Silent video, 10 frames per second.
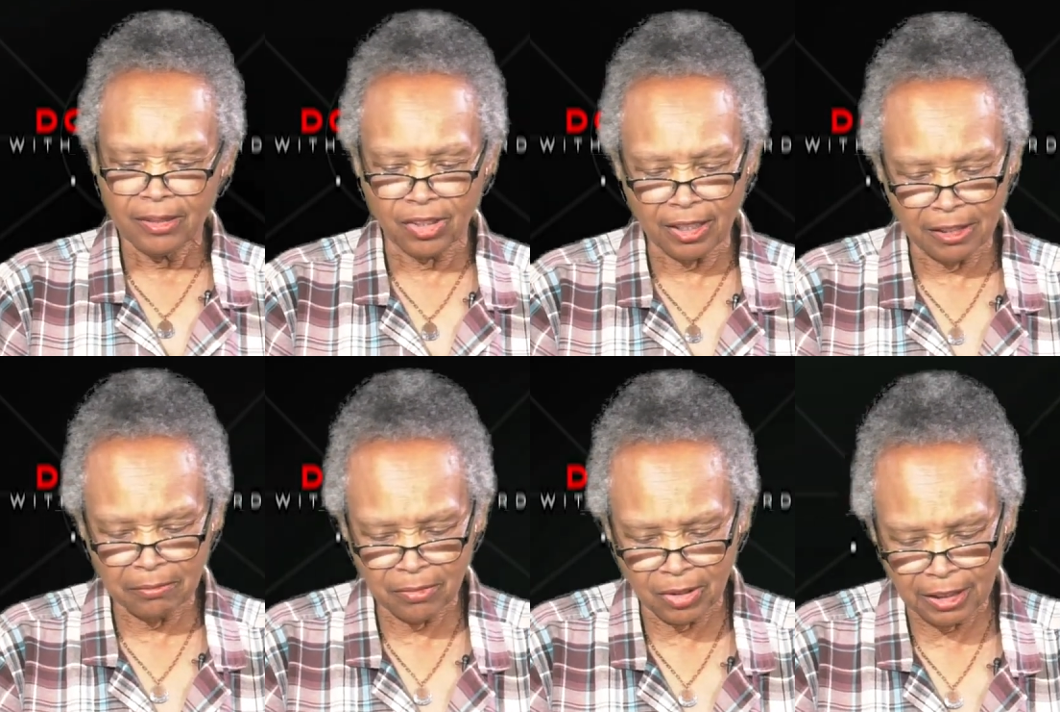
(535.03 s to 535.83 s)
the
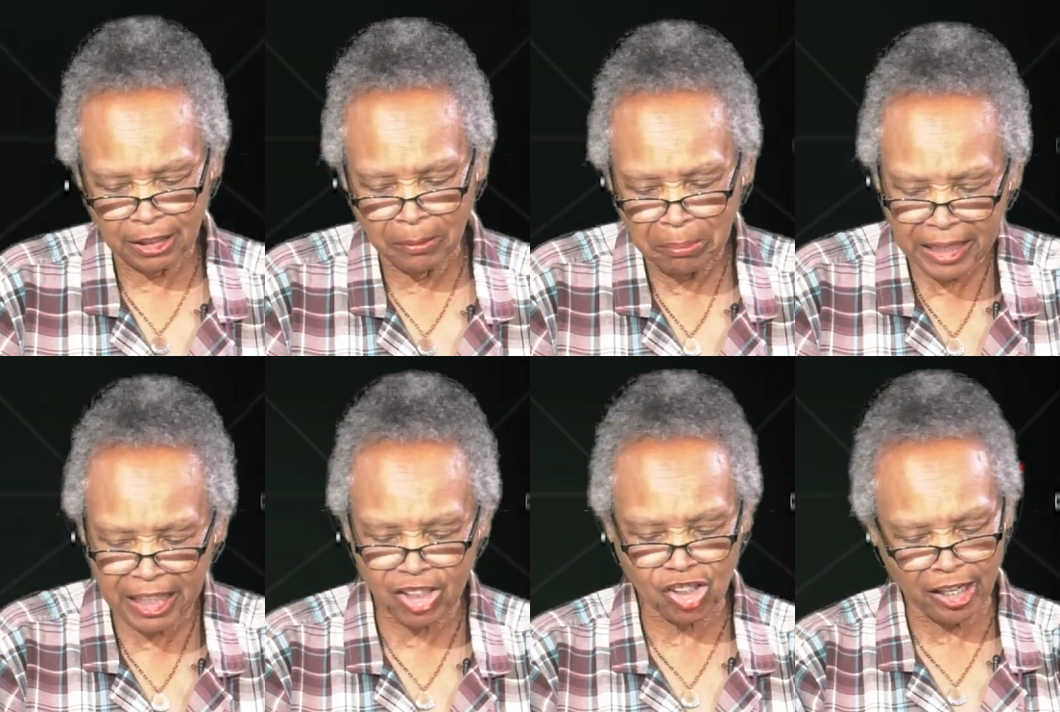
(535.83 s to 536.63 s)

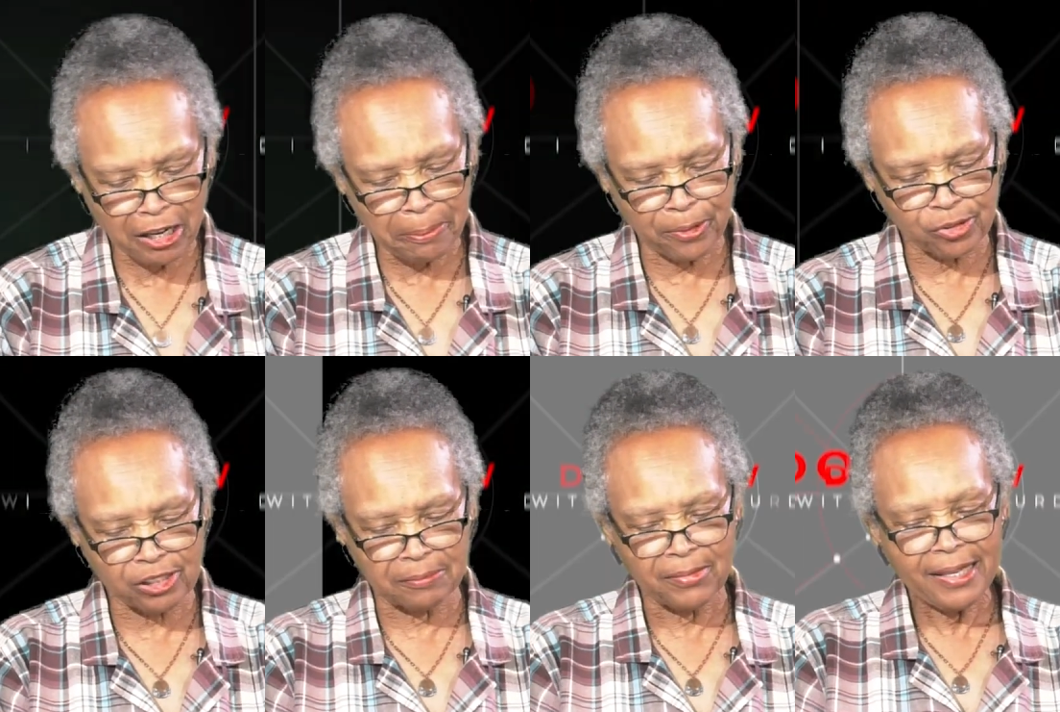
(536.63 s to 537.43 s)
committee
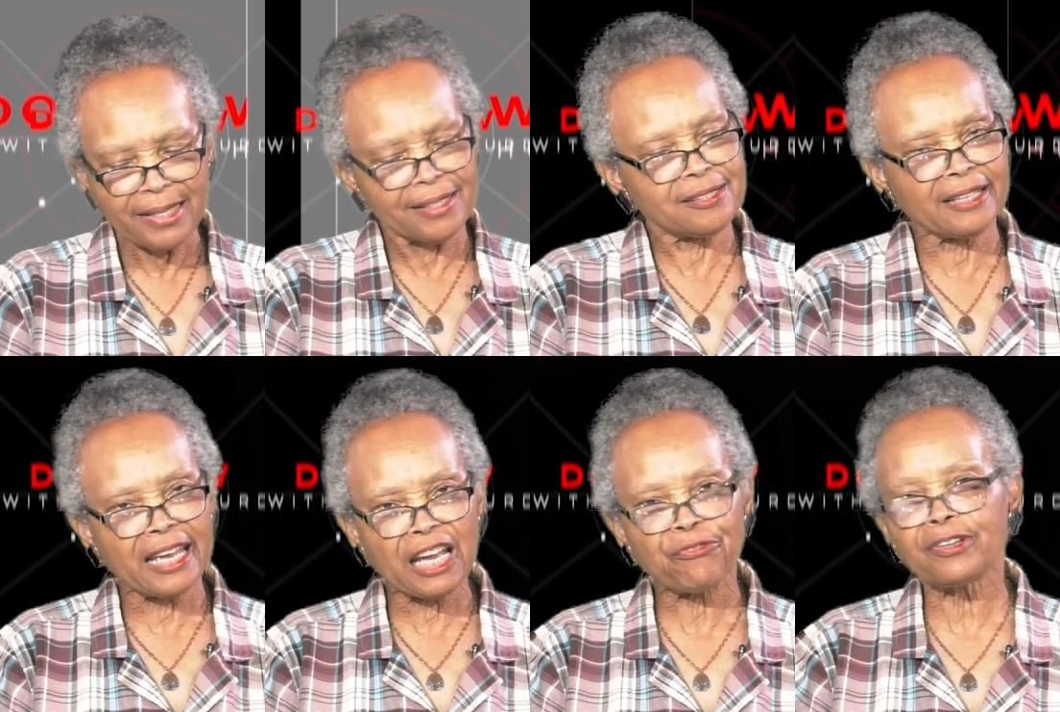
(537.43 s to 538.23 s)
chairperson is an
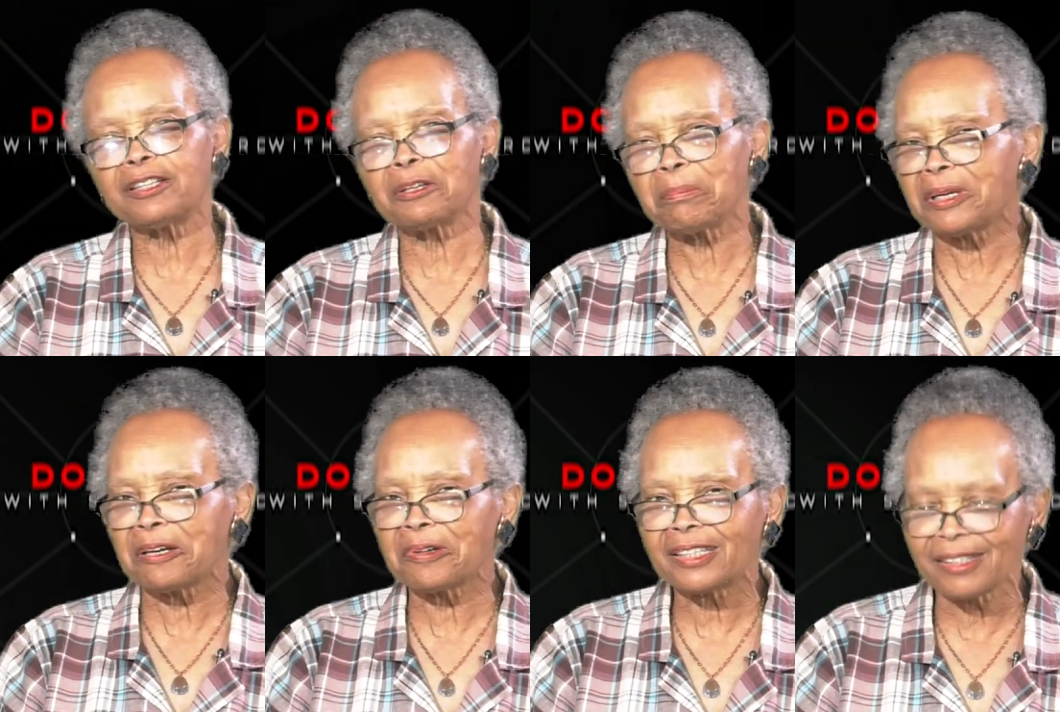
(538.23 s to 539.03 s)

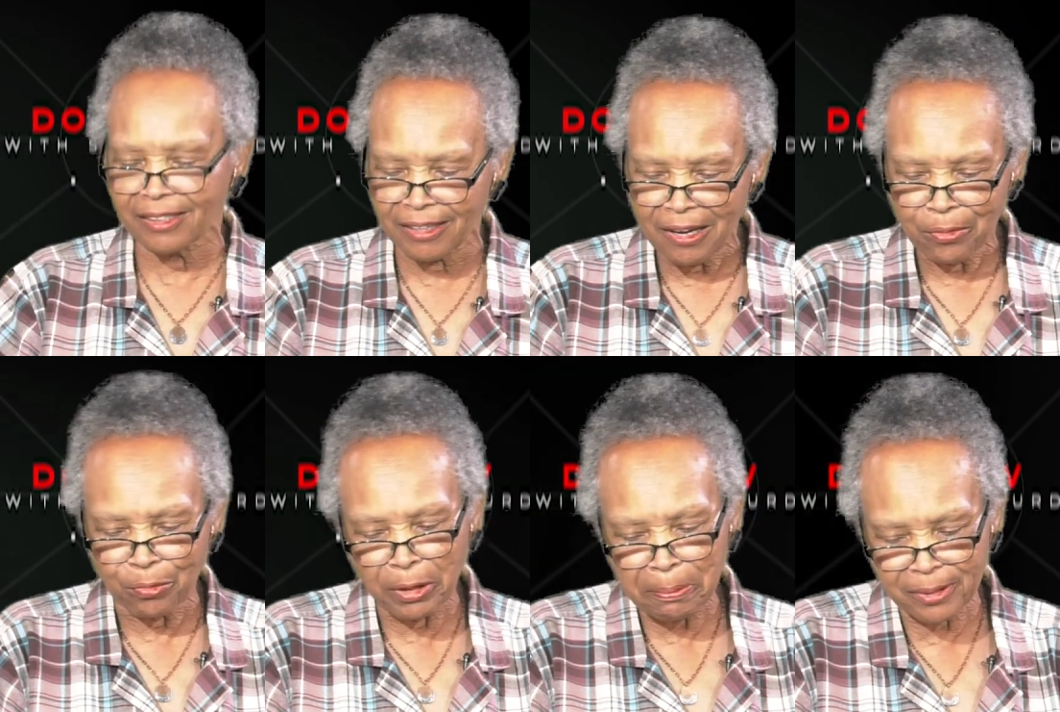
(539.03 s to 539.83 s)
African-American
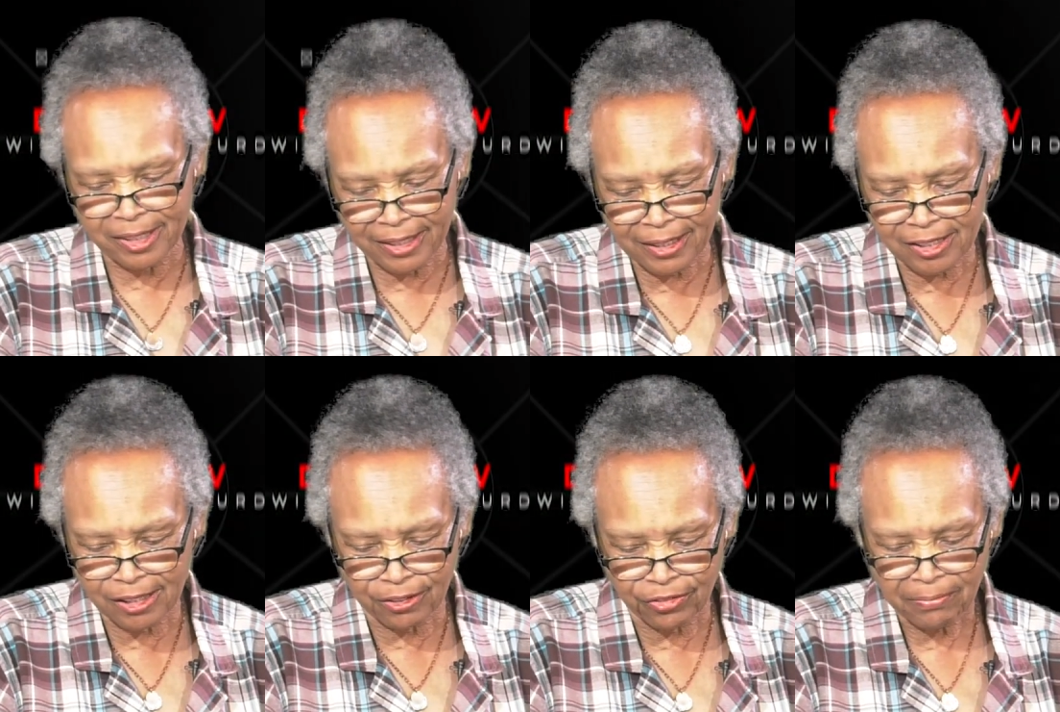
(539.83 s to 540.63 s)

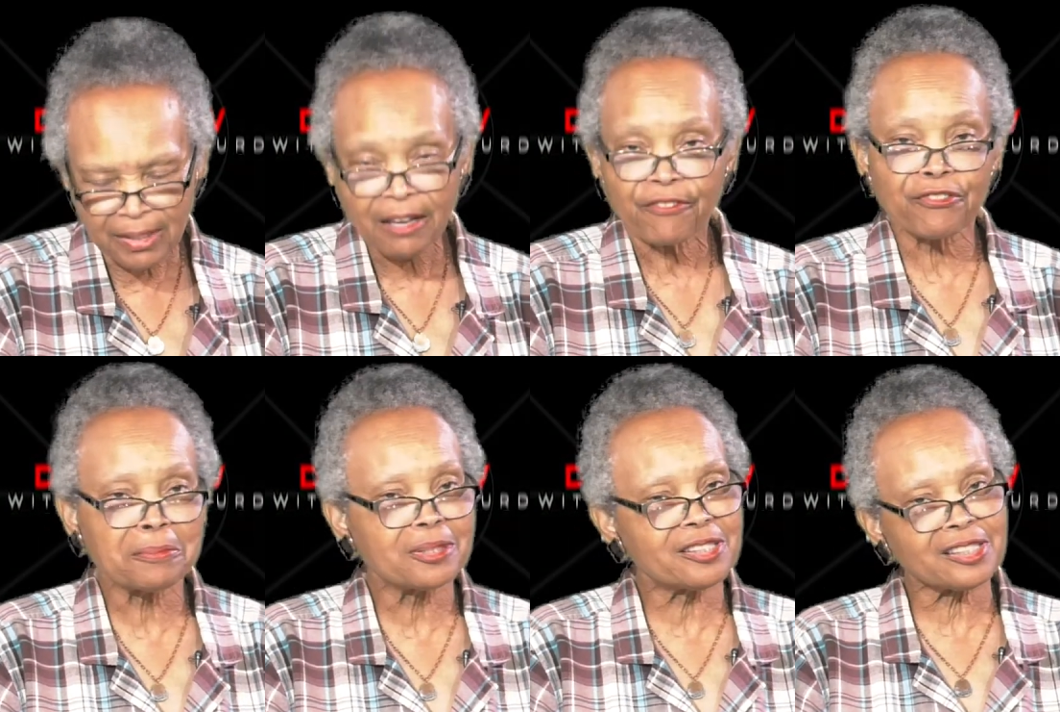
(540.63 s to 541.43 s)
representative
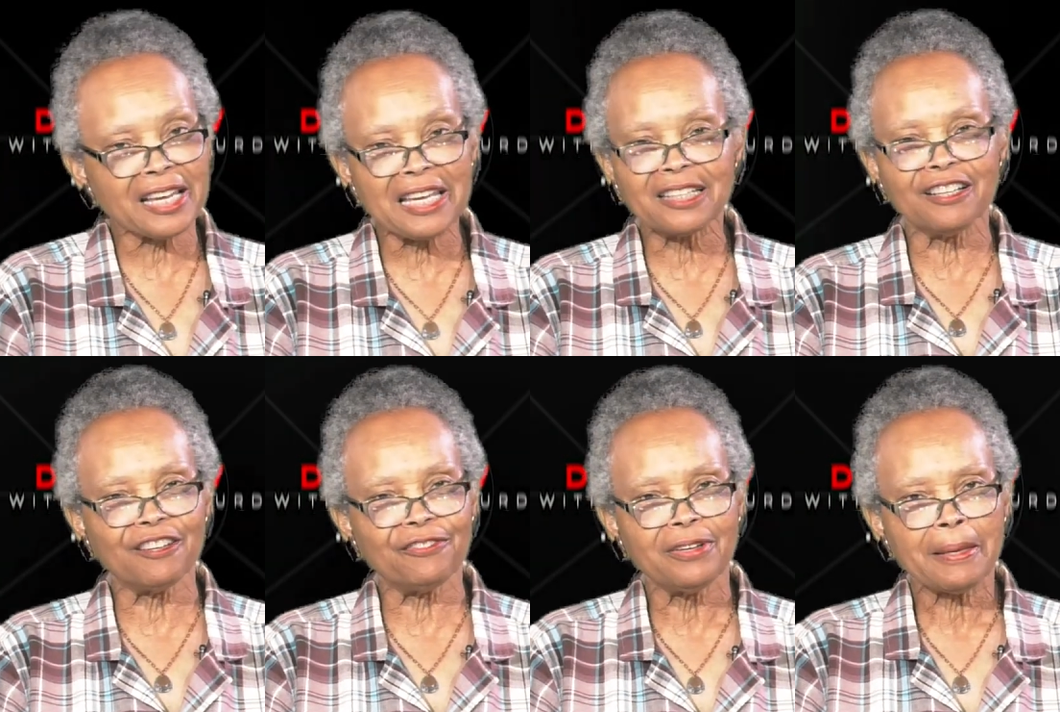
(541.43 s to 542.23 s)
from the state
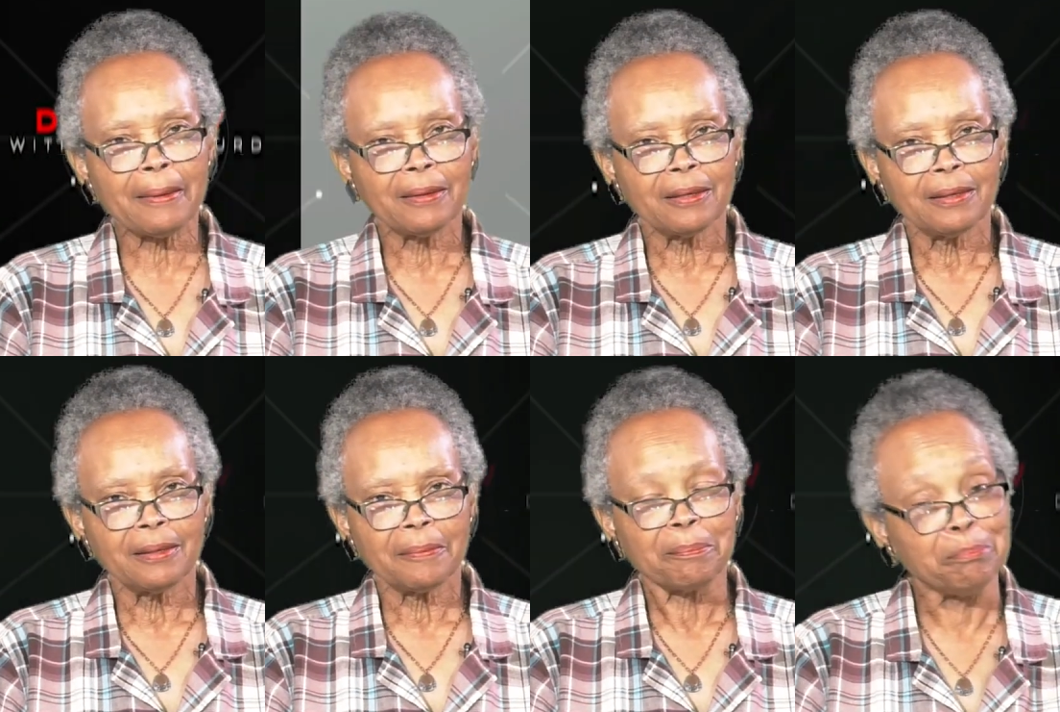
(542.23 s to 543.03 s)
of
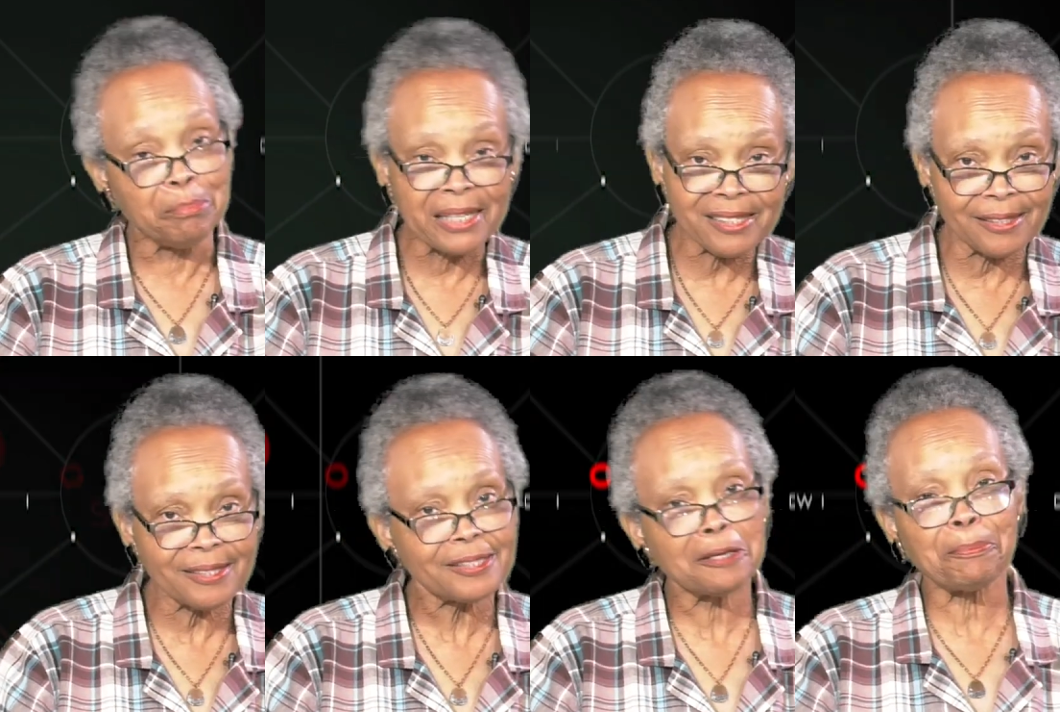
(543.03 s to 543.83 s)

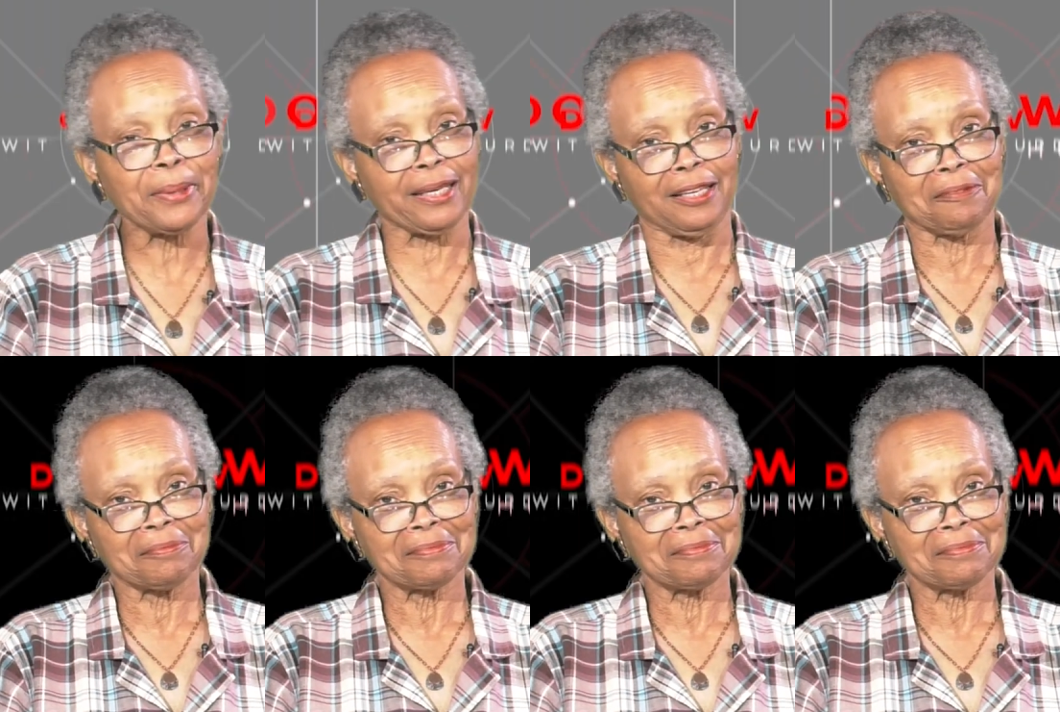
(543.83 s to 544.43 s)
Mississippi,